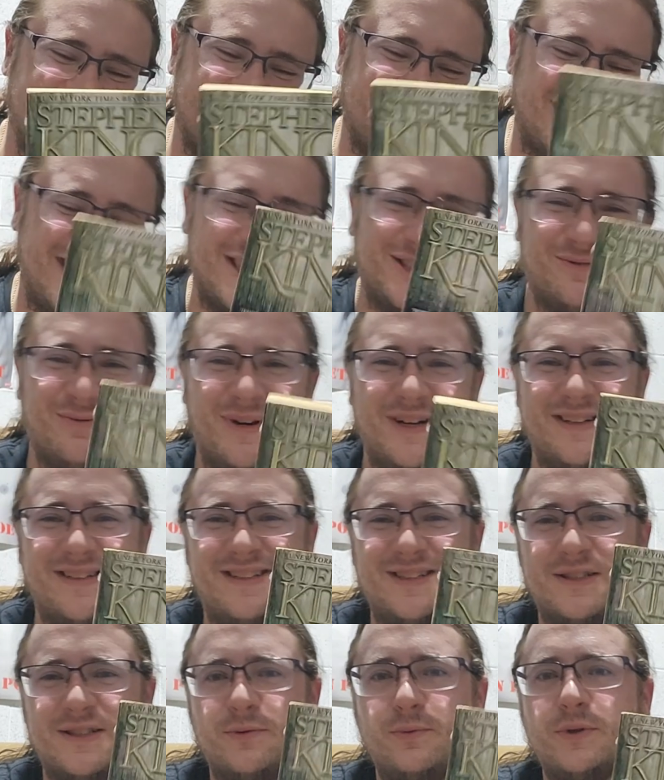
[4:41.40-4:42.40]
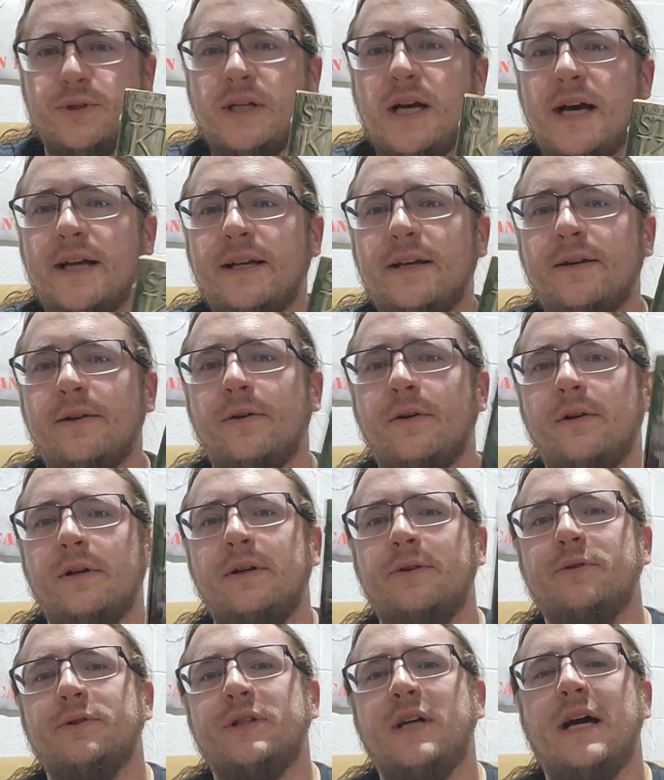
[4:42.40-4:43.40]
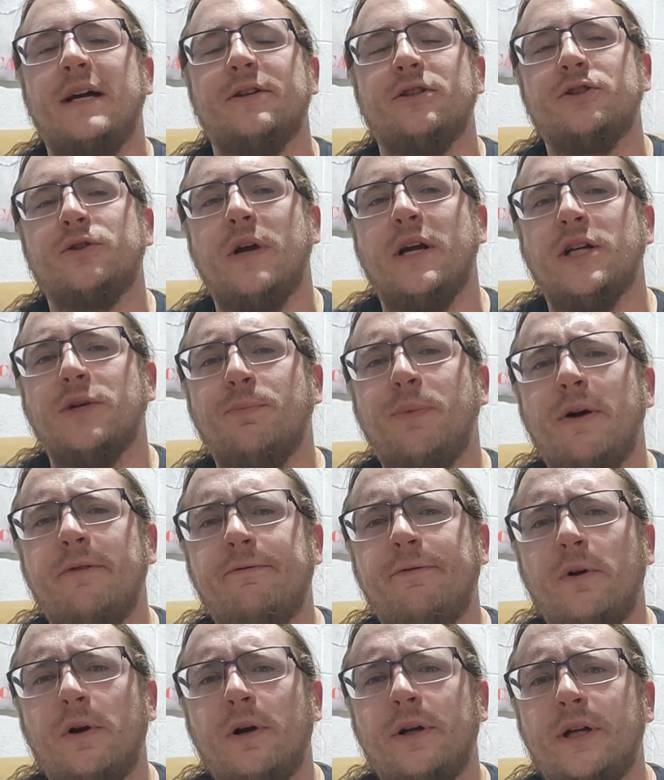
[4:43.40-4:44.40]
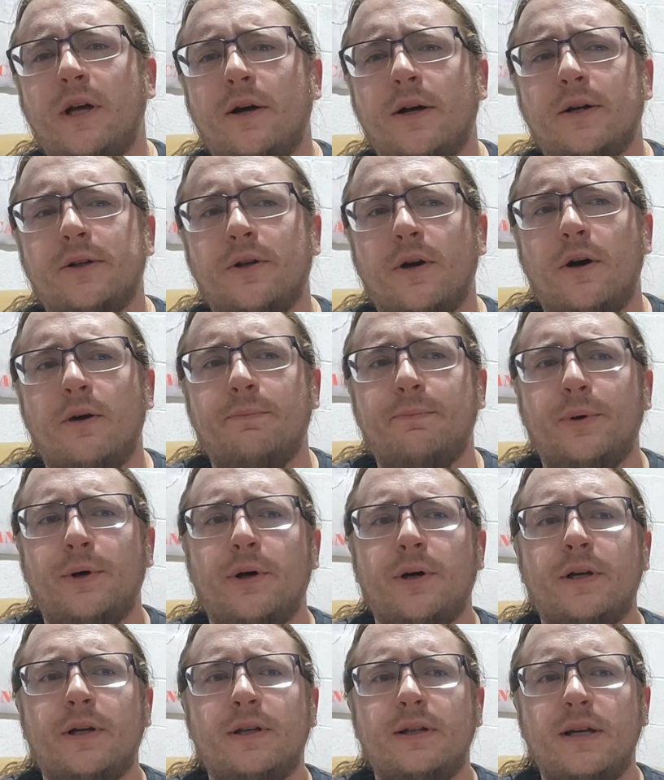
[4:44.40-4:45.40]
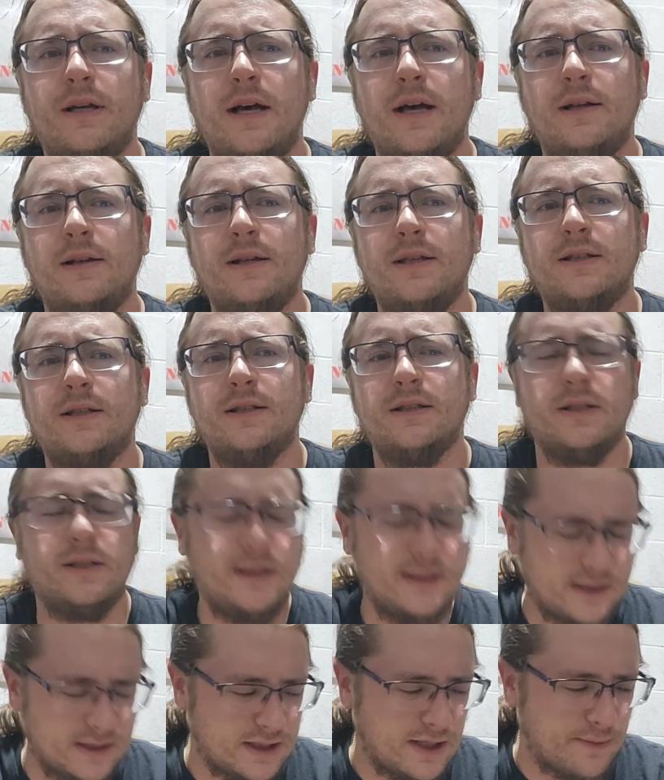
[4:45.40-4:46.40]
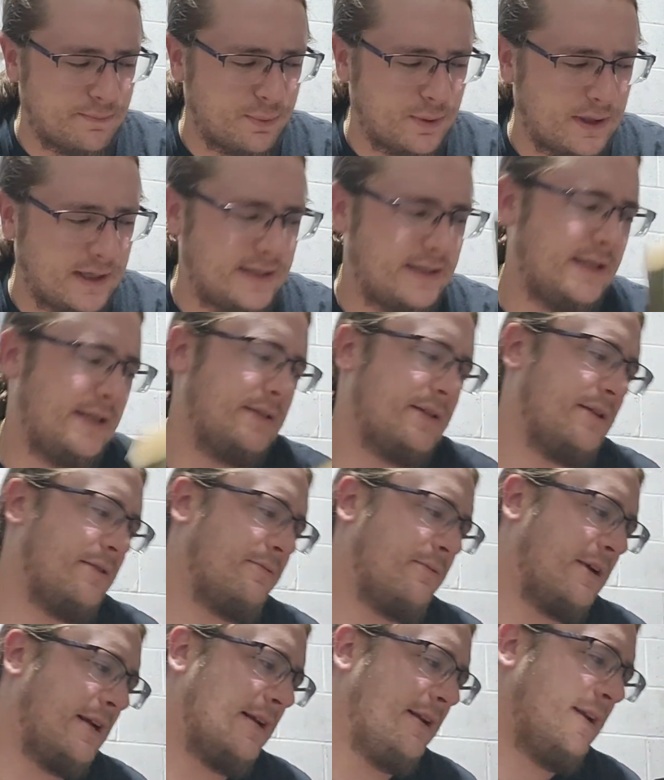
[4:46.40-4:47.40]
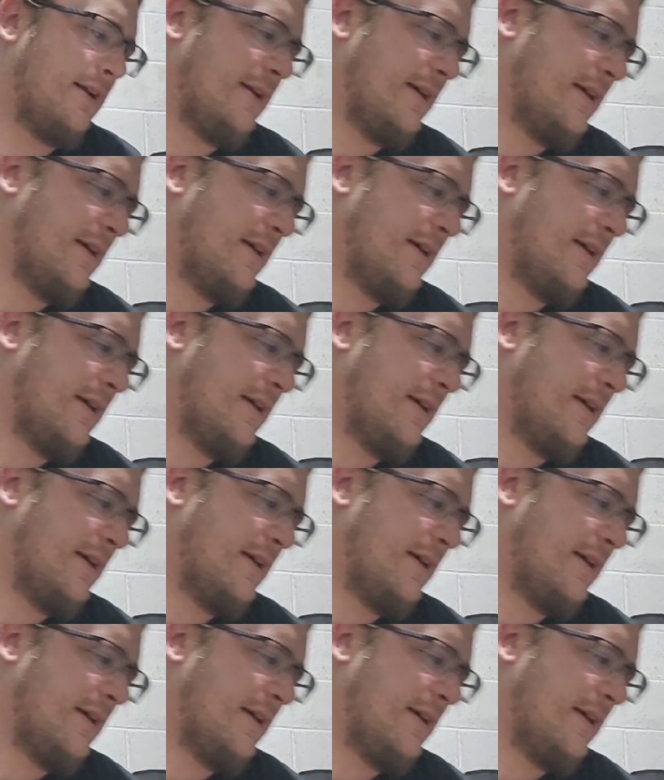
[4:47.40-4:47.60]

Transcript: this one just was kind of strange. But for a young adult book, this is a pretty decent read.